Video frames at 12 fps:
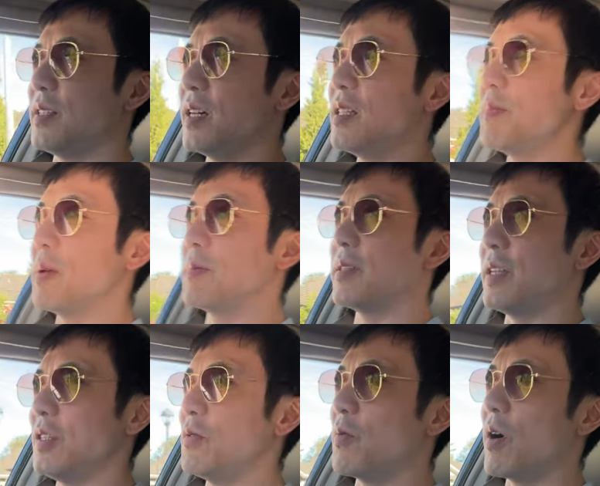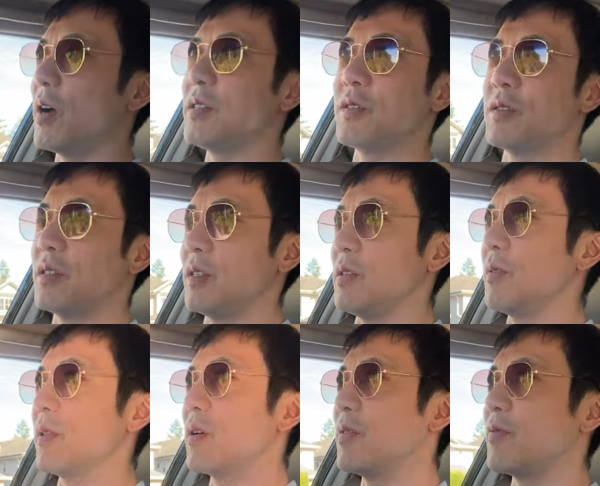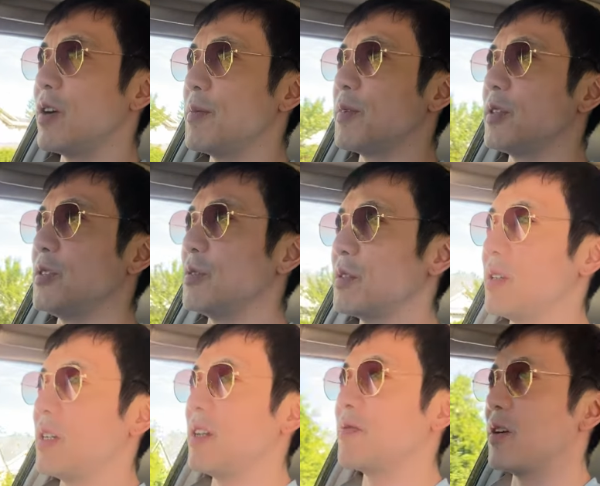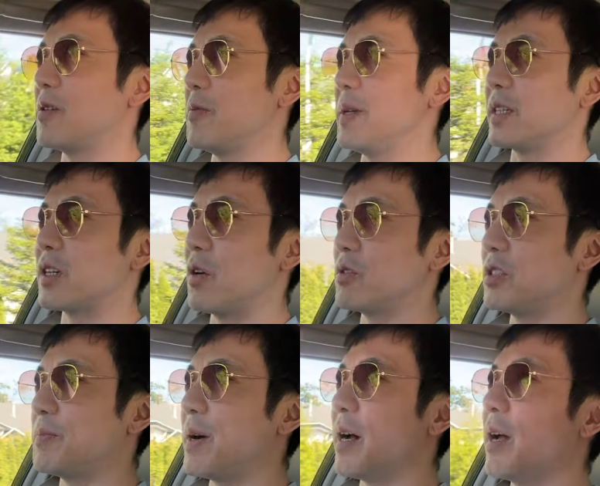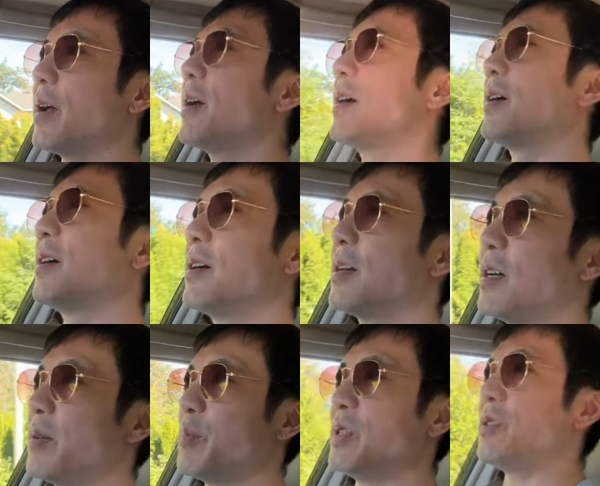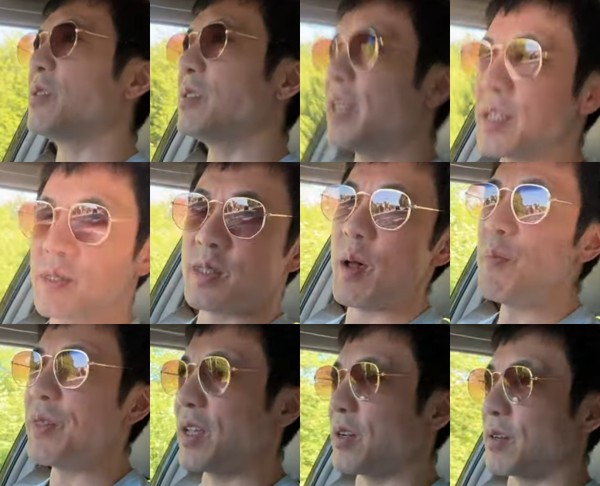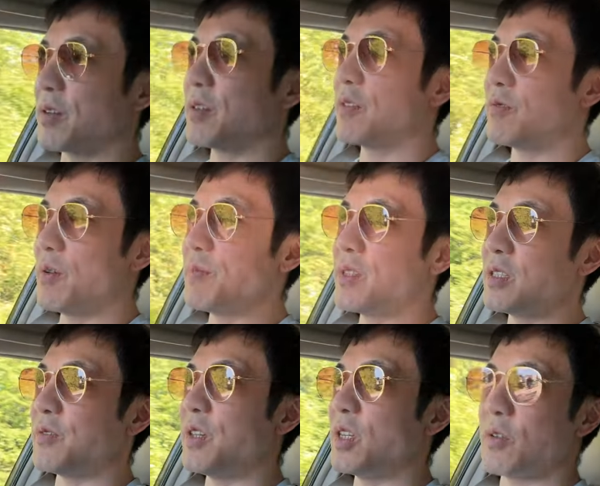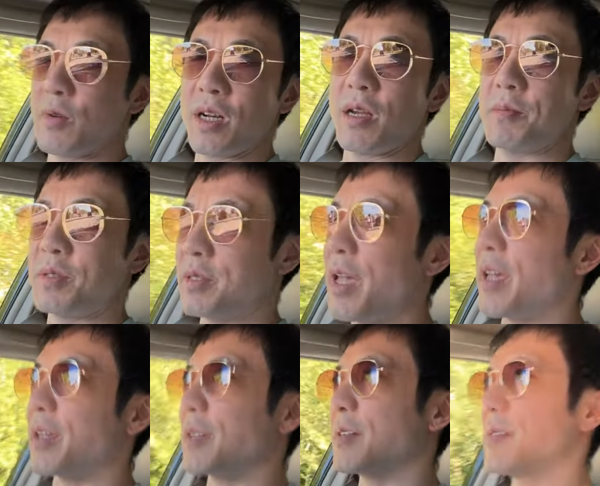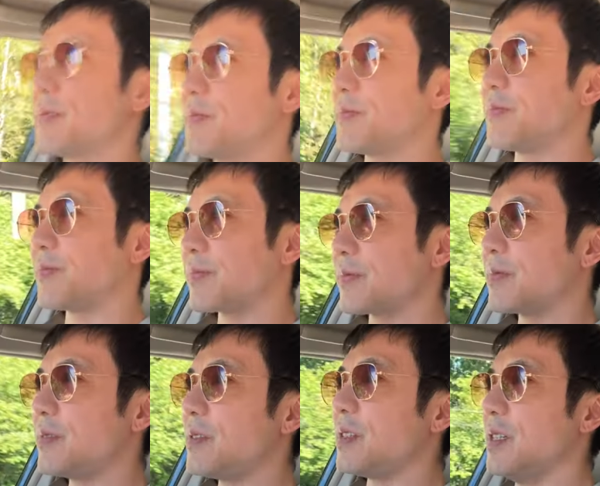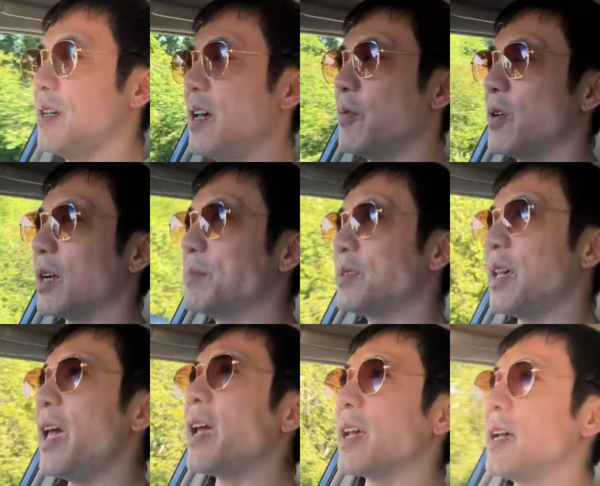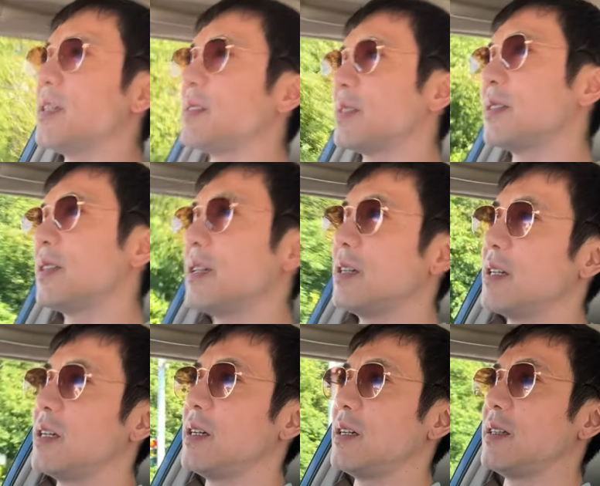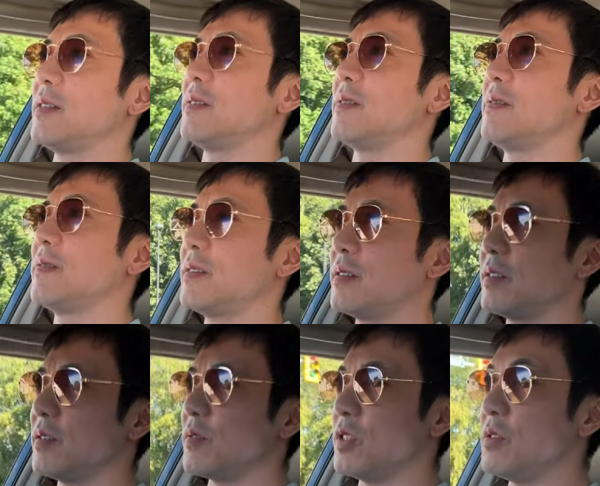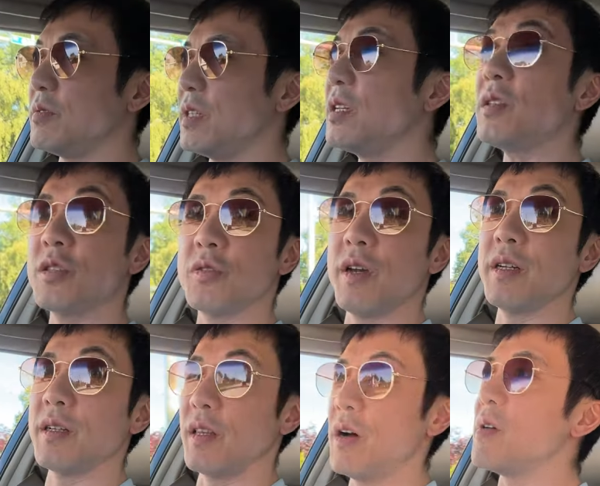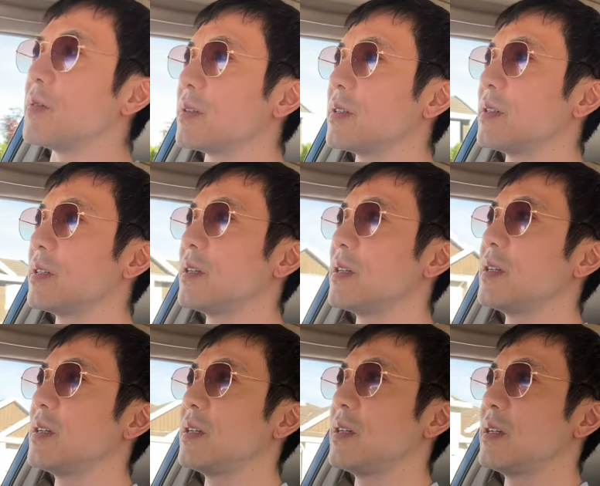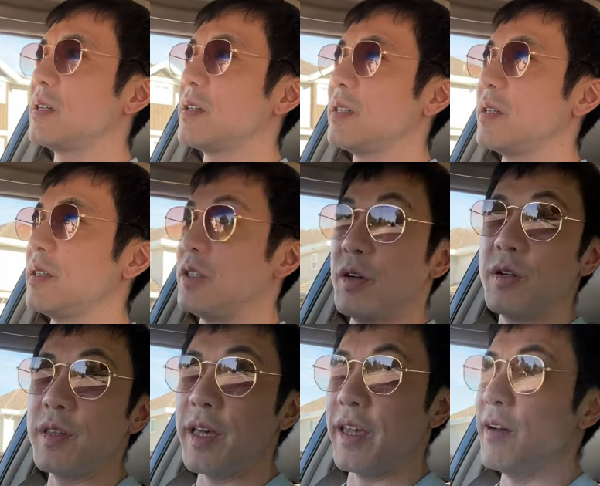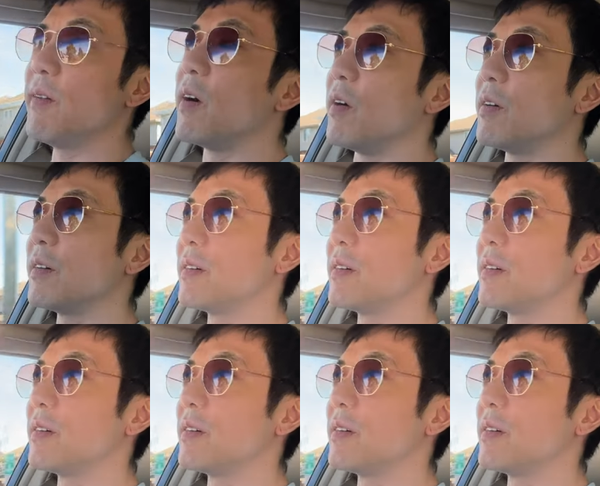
the other people that you watch or you learn from or you're studying from or you're being coached by. But you can take something from this video, what I'm saying. And what I'm saying is, you need to train alone. You're the hero.